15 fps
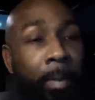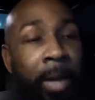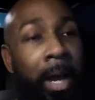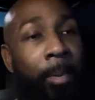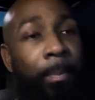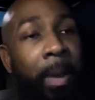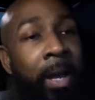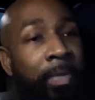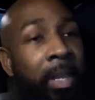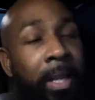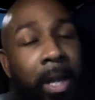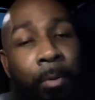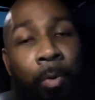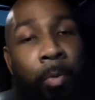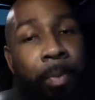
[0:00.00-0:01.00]
but I
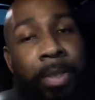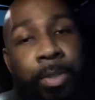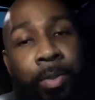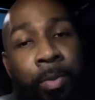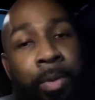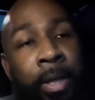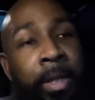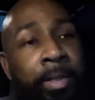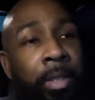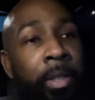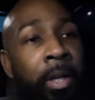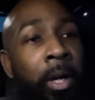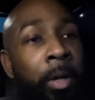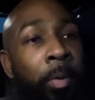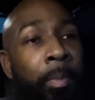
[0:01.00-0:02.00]
think I won't be tuned in to the
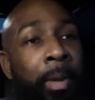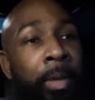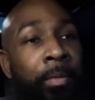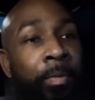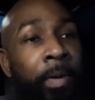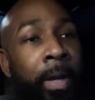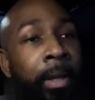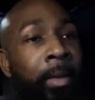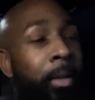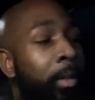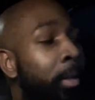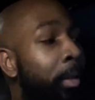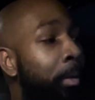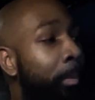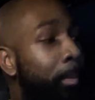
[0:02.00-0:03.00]
Connorbenn fight.
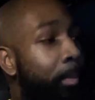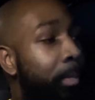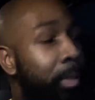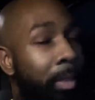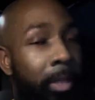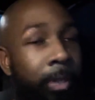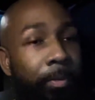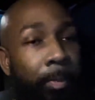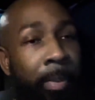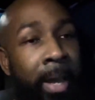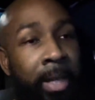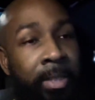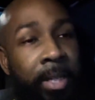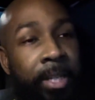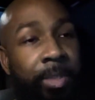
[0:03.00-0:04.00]
Left a
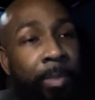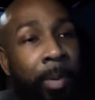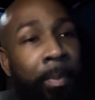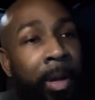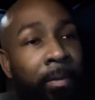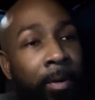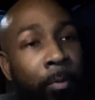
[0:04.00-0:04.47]
bad taste in my mouth.